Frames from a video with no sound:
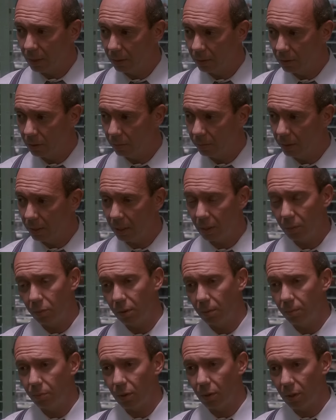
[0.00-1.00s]
he told me that he
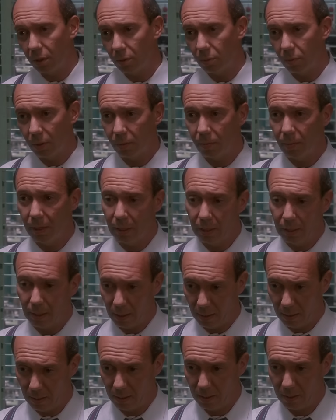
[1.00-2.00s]
wouldn't partner with
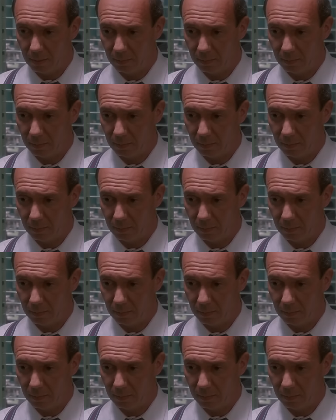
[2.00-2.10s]
me